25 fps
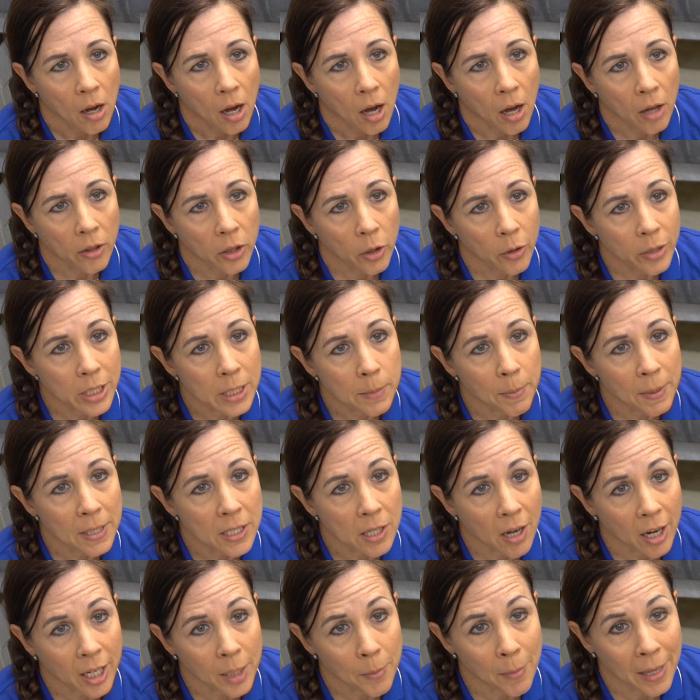Although it's been
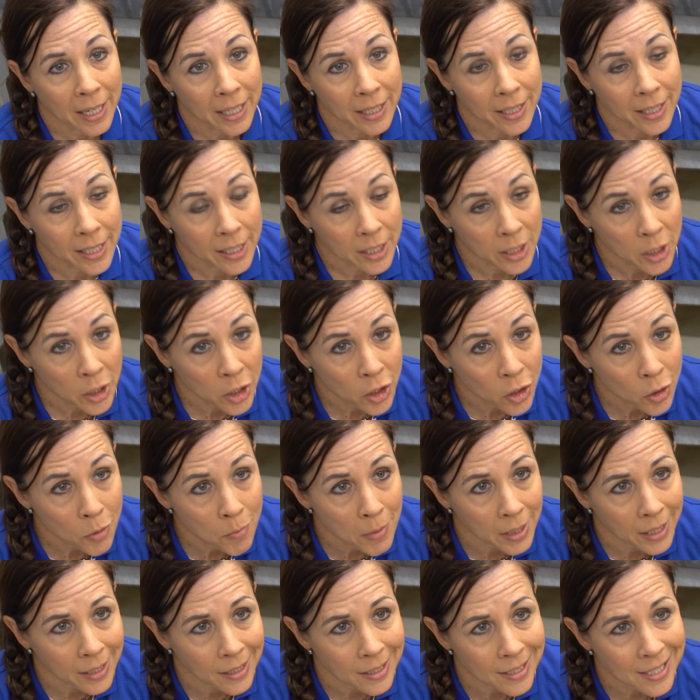documented in
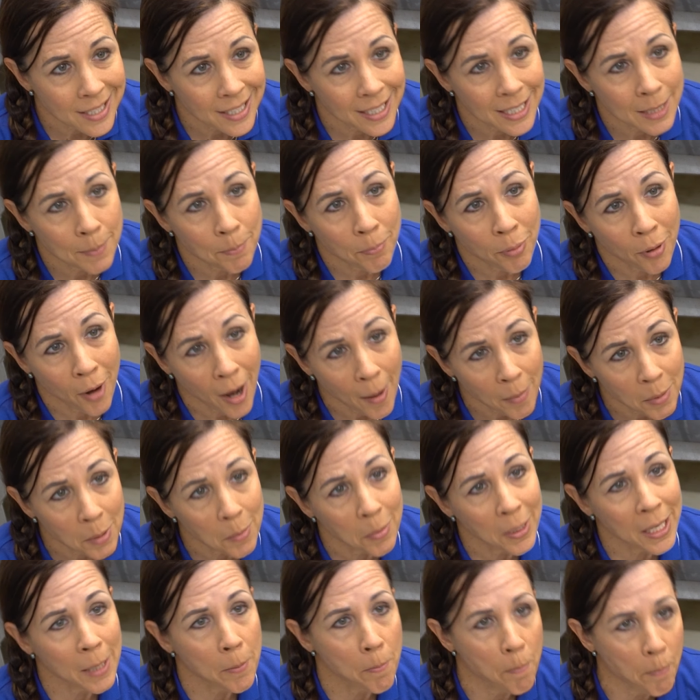humans, it's
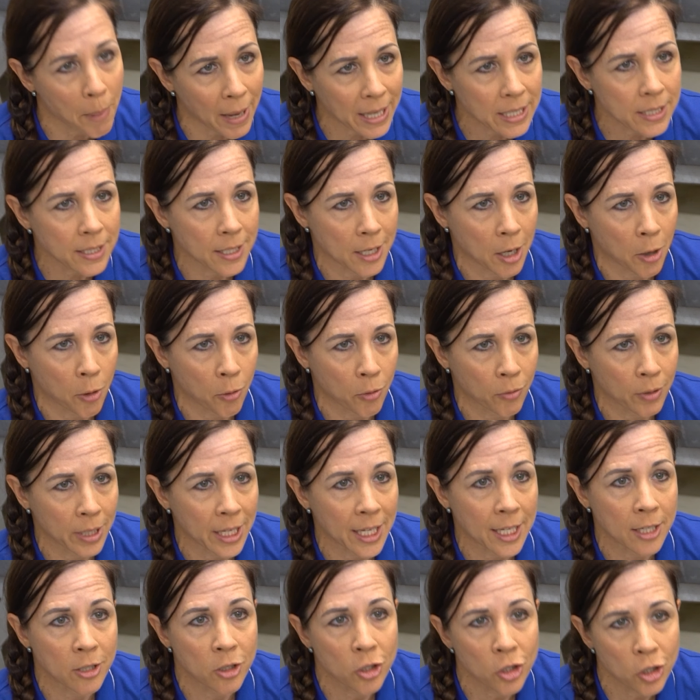probably best known
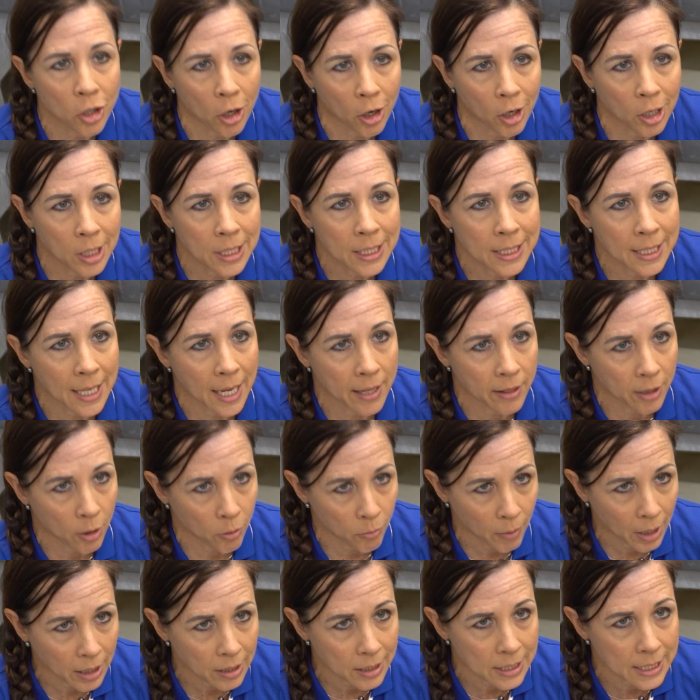in sharks and their
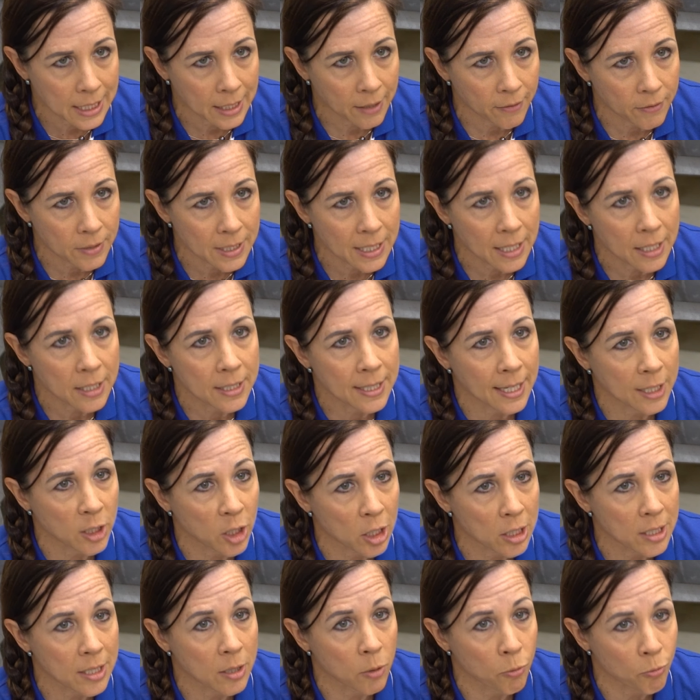relatives, such
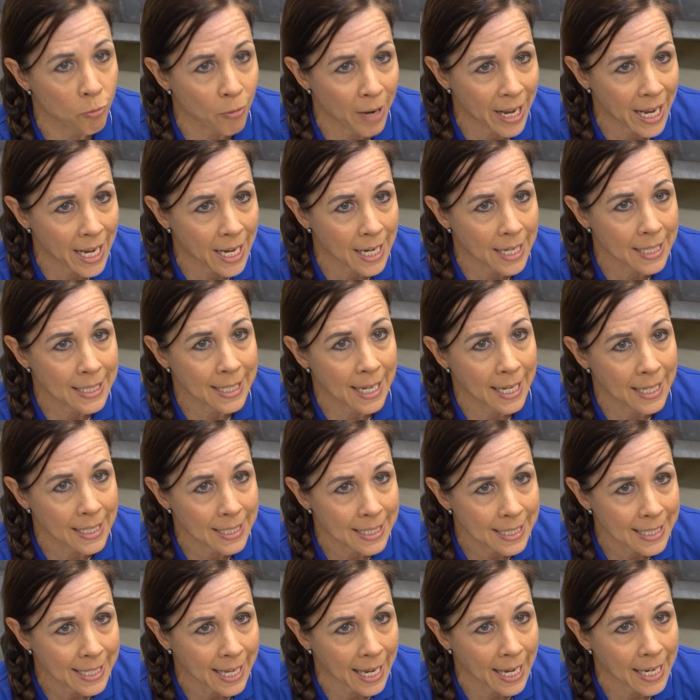as the rays and
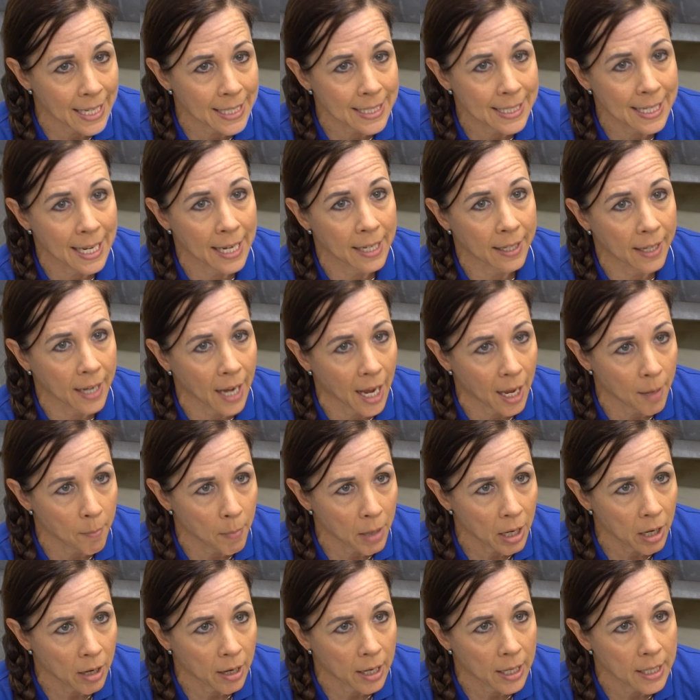skates and
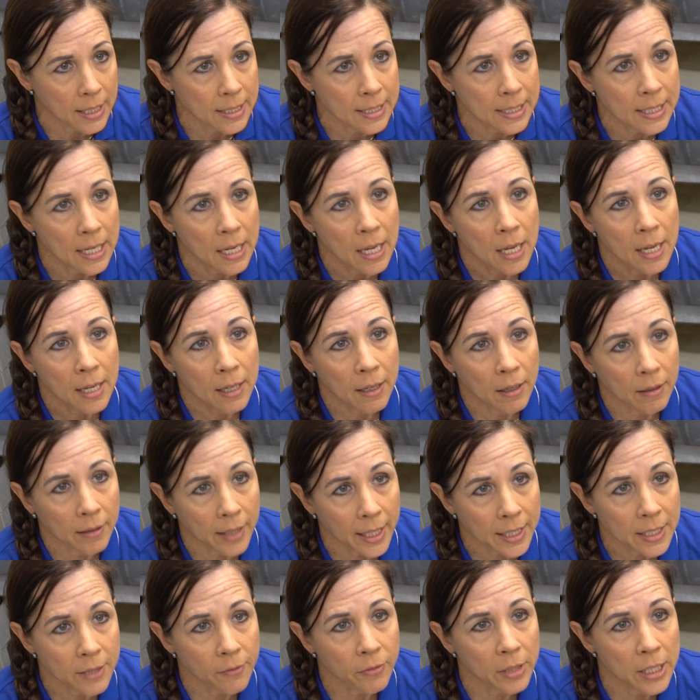chimeras,
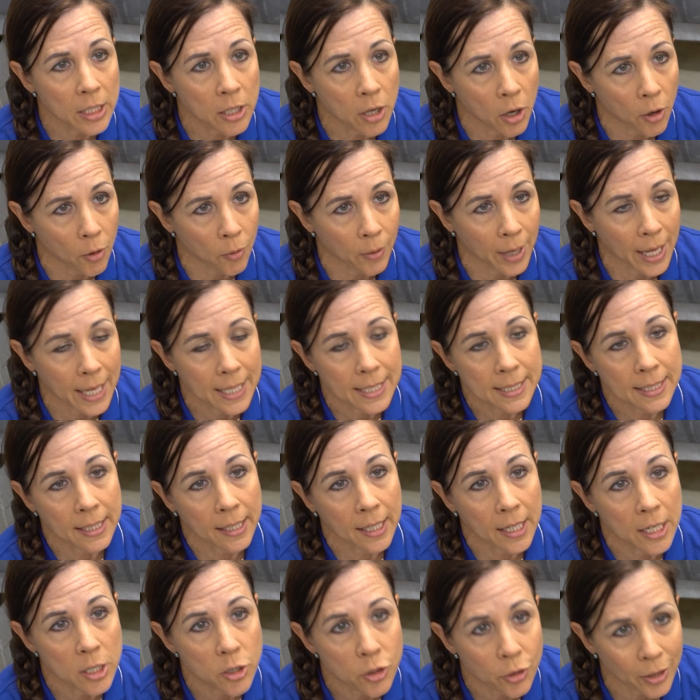collectively known as the
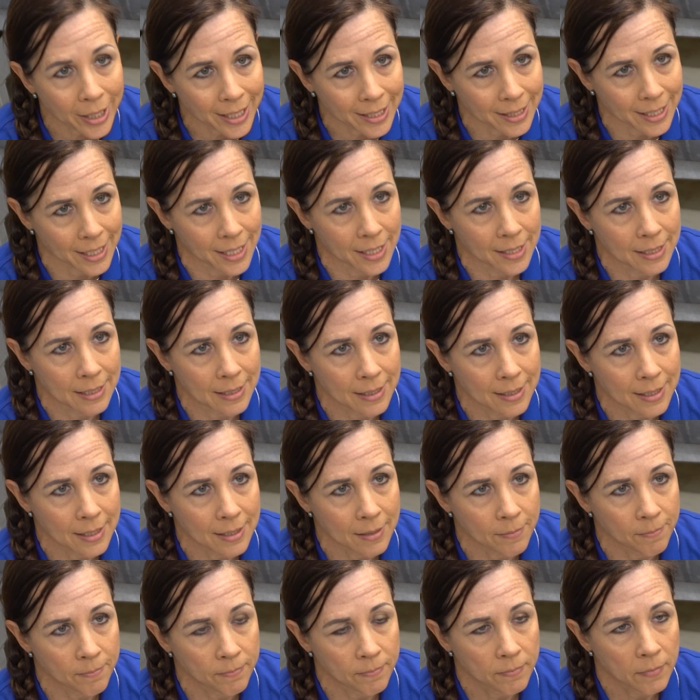
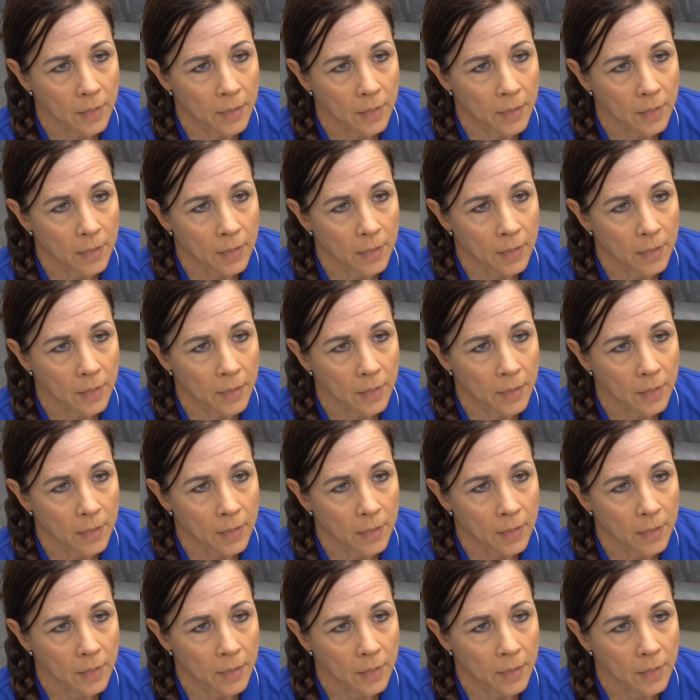chondrichthyans.